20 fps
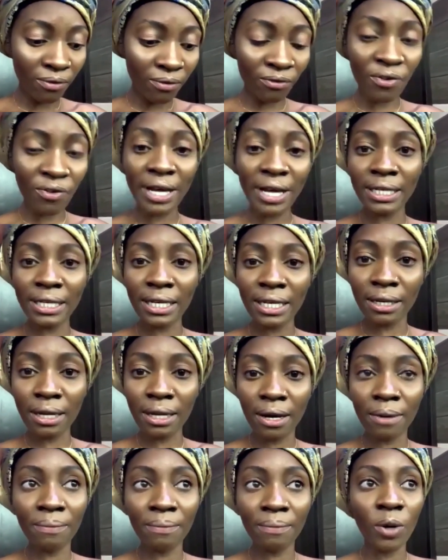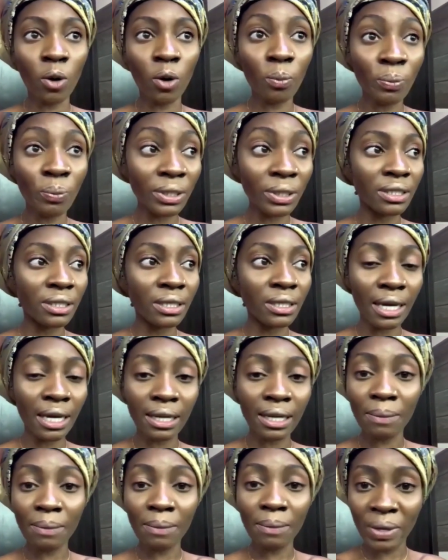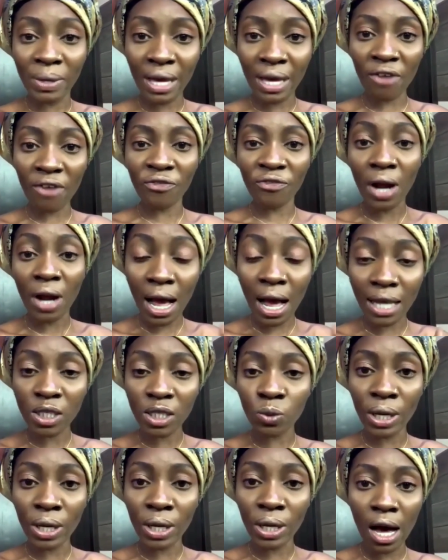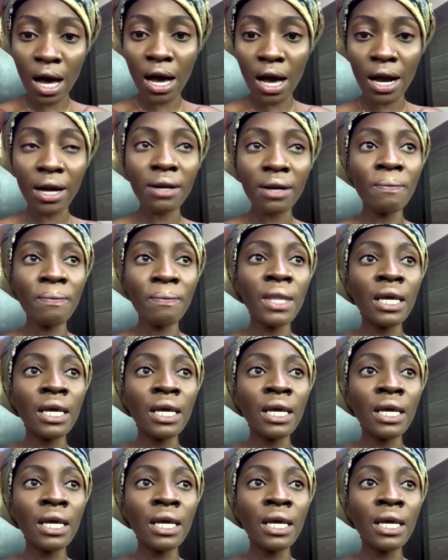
finding or putting together Biafra as we are.